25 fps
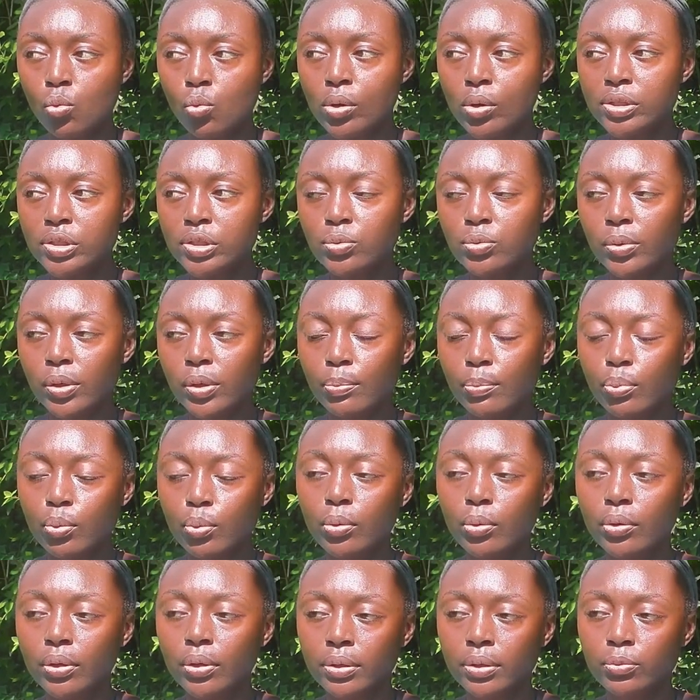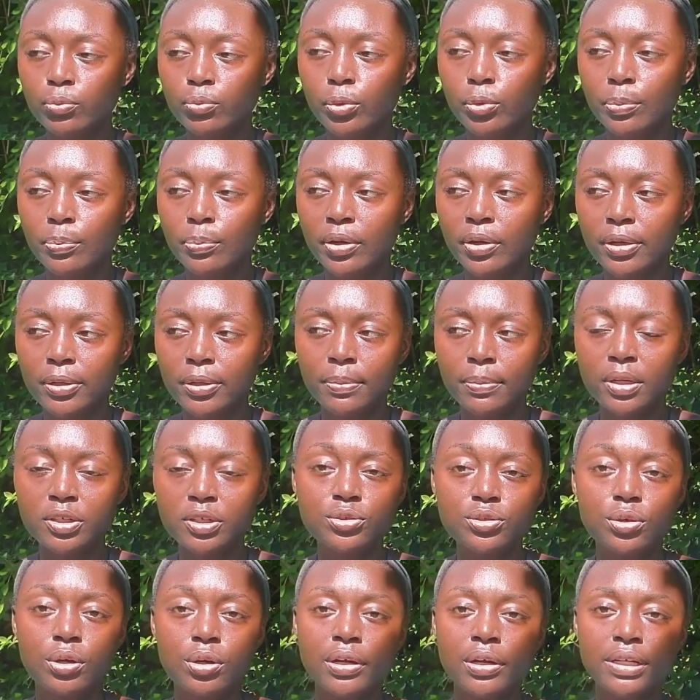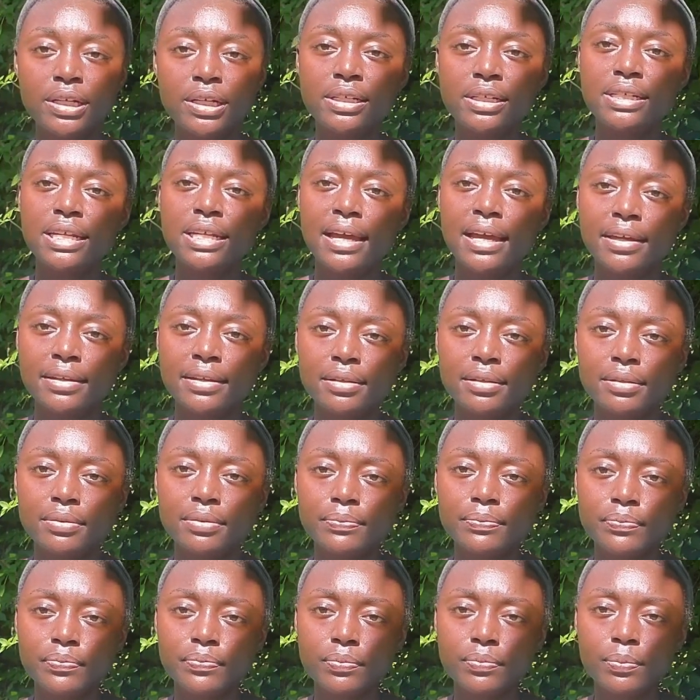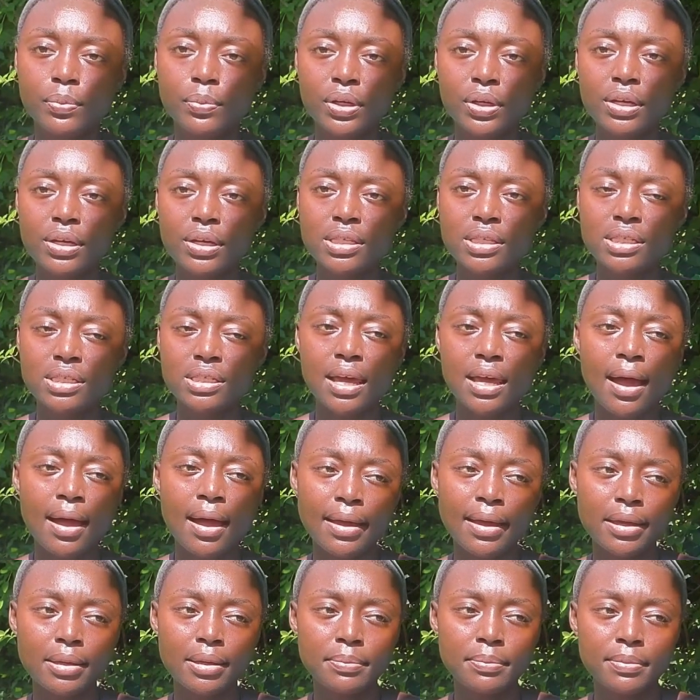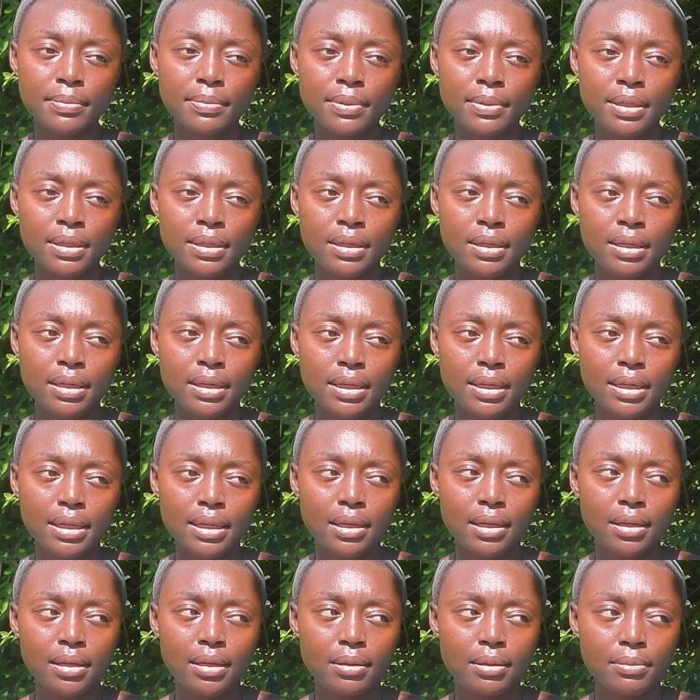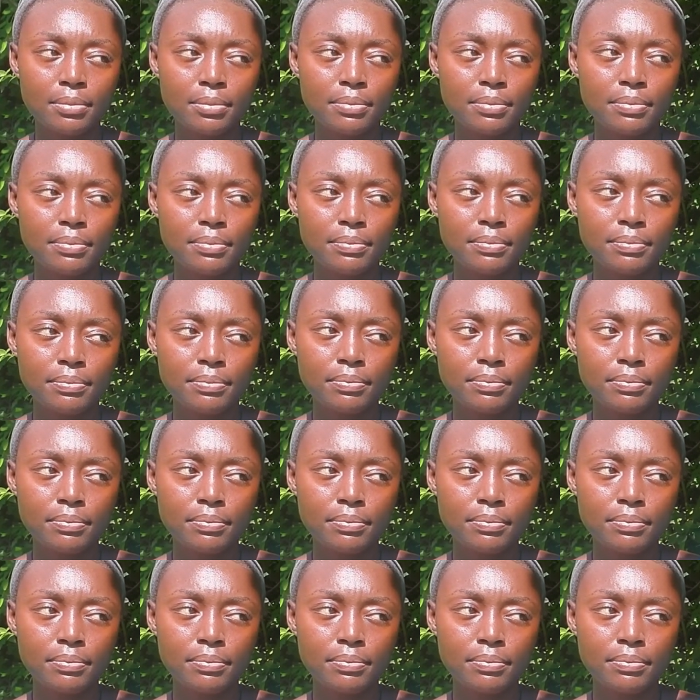once we're born, we're pretty much already dead because time um,